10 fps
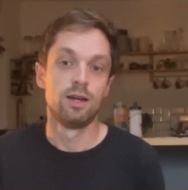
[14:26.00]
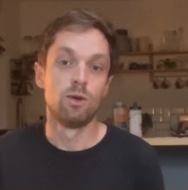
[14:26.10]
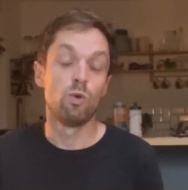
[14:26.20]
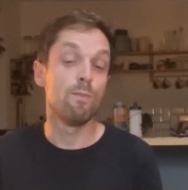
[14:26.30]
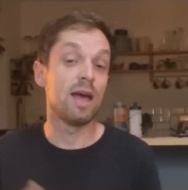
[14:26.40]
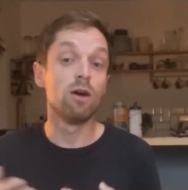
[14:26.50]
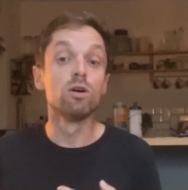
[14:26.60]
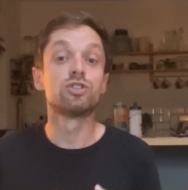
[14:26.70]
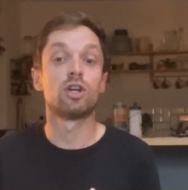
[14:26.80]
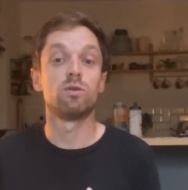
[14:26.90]
We may
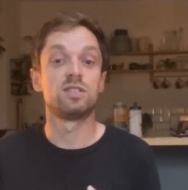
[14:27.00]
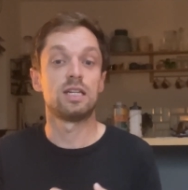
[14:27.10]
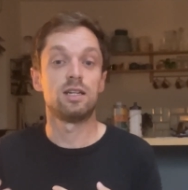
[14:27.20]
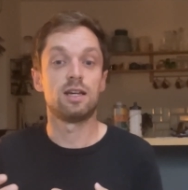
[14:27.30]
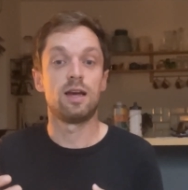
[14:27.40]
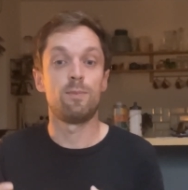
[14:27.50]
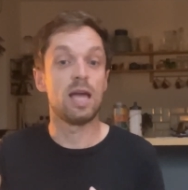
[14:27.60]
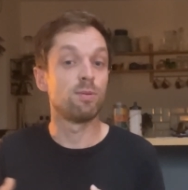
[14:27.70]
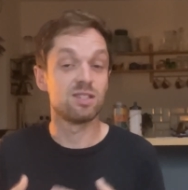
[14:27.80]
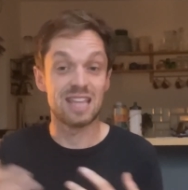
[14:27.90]
also to, uh, be
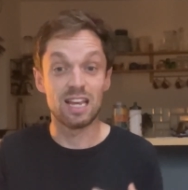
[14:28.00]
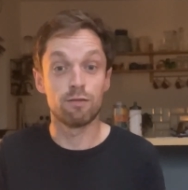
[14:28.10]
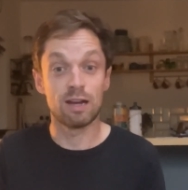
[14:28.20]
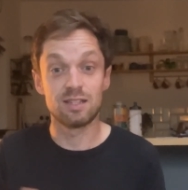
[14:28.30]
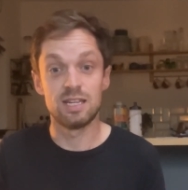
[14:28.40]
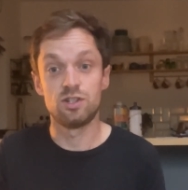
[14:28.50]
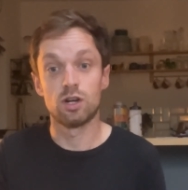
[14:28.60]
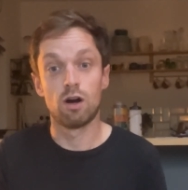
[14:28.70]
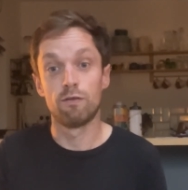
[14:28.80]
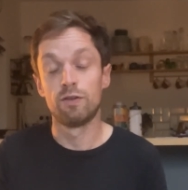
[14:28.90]
able to take advantage
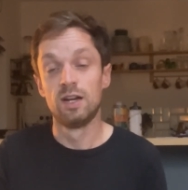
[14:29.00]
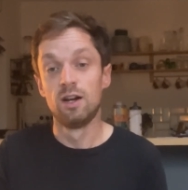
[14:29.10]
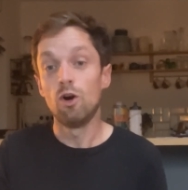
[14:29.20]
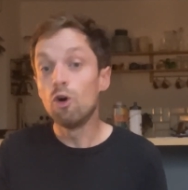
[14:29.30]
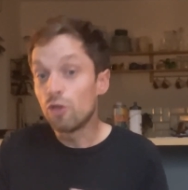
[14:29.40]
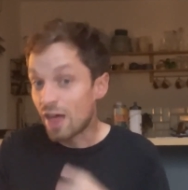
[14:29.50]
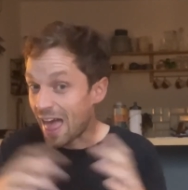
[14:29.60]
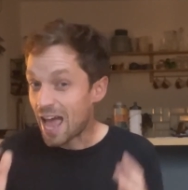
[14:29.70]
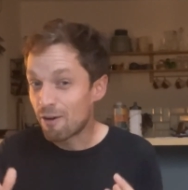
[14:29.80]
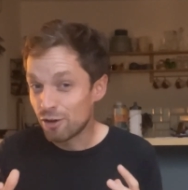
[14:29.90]
of other
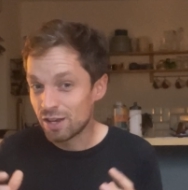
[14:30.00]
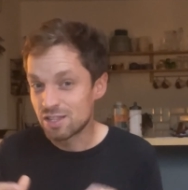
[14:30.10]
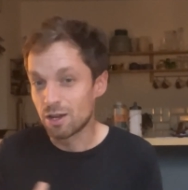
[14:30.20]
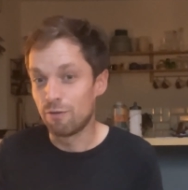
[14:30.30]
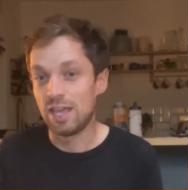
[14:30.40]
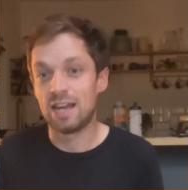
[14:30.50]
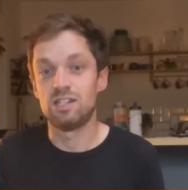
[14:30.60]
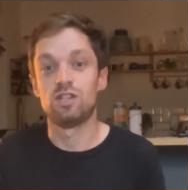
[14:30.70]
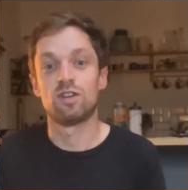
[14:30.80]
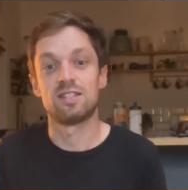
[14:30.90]
areas of the
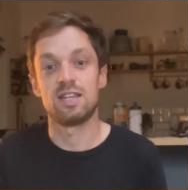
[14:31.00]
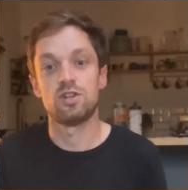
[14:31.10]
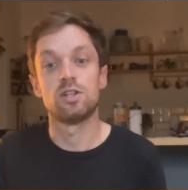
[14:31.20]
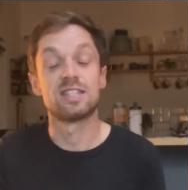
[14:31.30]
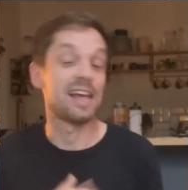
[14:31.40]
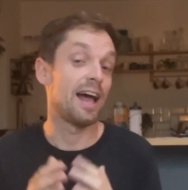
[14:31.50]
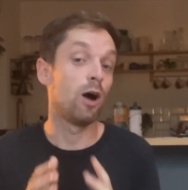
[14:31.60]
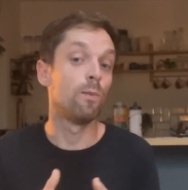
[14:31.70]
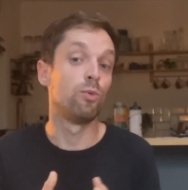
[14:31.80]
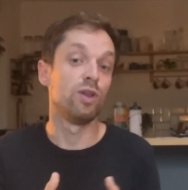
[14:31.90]
energy transition to
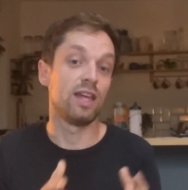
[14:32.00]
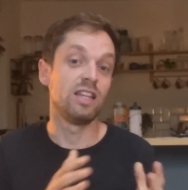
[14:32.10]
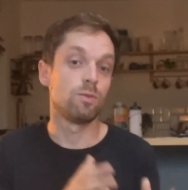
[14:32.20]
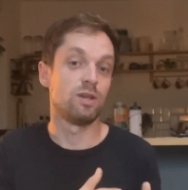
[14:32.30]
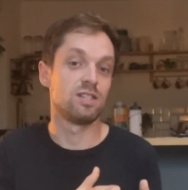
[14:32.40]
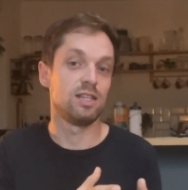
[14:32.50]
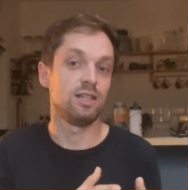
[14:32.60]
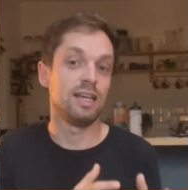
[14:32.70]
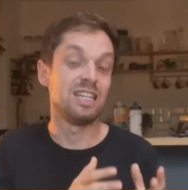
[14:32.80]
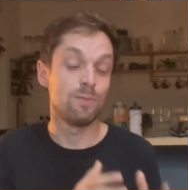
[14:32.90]
help with intermittency,
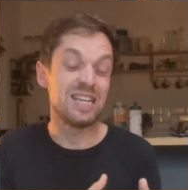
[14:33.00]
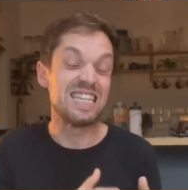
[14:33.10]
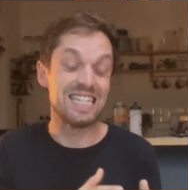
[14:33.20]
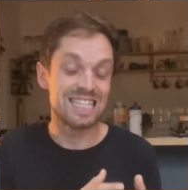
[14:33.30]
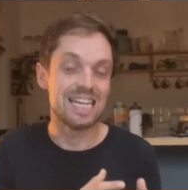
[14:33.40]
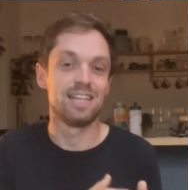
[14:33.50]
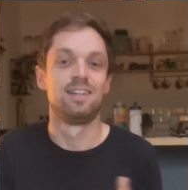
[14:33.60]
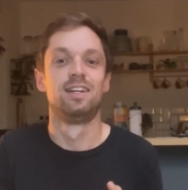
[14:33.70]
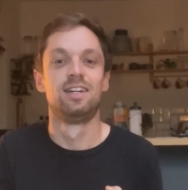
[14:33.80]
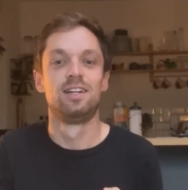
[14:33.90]
intermittency.
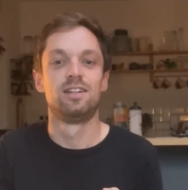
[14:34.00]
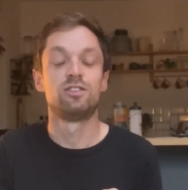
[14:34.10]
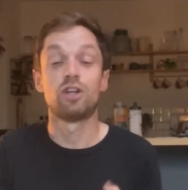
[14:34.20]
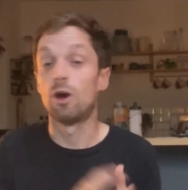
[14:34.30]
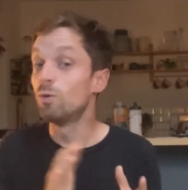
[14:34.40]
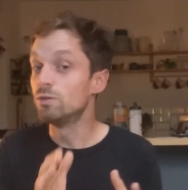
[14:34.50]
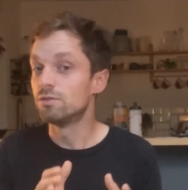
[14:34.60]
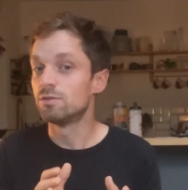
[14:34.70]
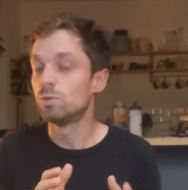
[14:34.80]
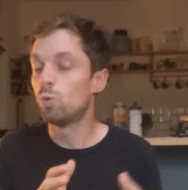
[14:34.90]
So,
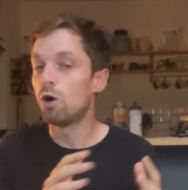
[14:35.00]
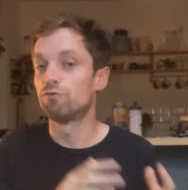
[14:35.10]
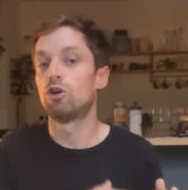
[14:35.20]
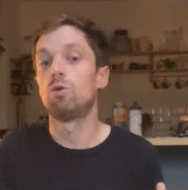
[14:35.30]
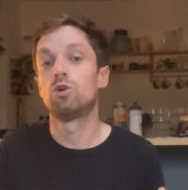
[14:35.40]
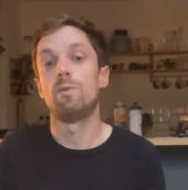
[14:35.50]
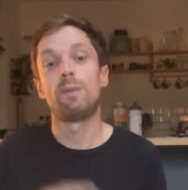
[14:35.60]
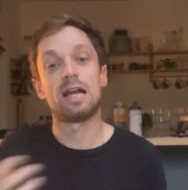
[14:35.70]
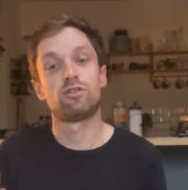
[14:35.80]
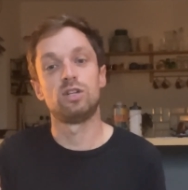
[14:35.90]
what role could
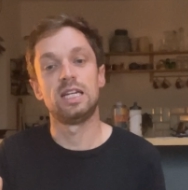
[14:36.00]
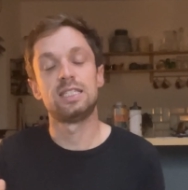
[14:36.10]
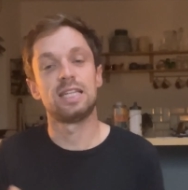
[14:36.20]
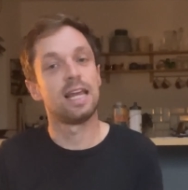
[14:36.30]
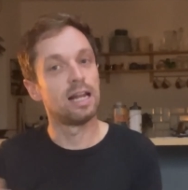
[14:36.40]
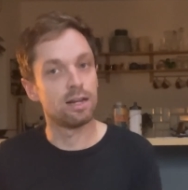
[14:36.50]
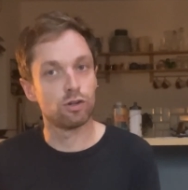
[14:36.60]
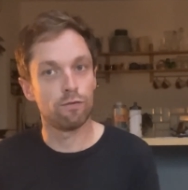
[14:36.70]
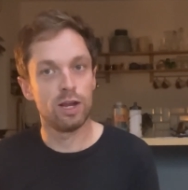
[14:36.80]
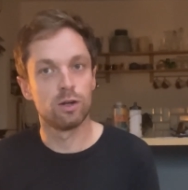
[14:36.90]
batteries in
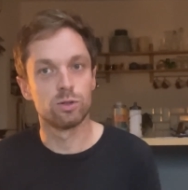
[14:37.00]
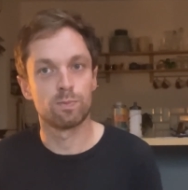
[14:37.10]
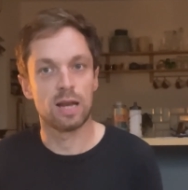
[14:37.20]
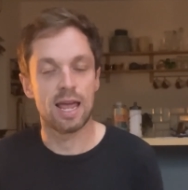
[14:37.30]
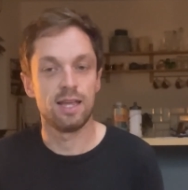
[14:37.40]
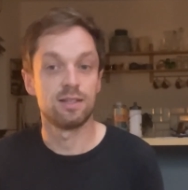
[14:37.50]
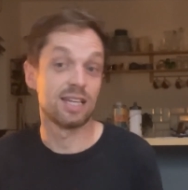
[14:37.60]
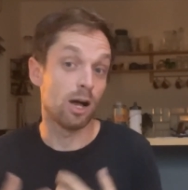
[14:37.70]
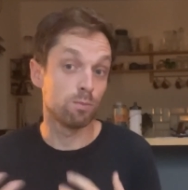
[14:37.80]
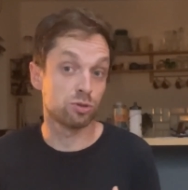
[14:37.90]
electric vehicles play
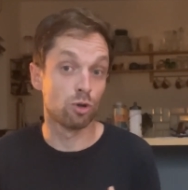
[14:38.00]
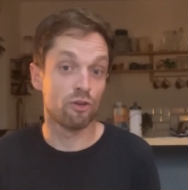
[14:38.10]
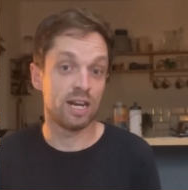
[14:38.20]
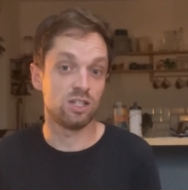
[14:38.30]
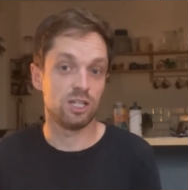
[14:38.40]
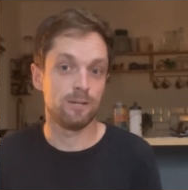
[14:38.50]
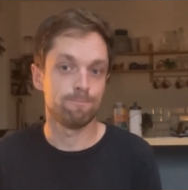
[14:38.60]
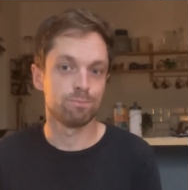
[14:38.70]
to help store energy?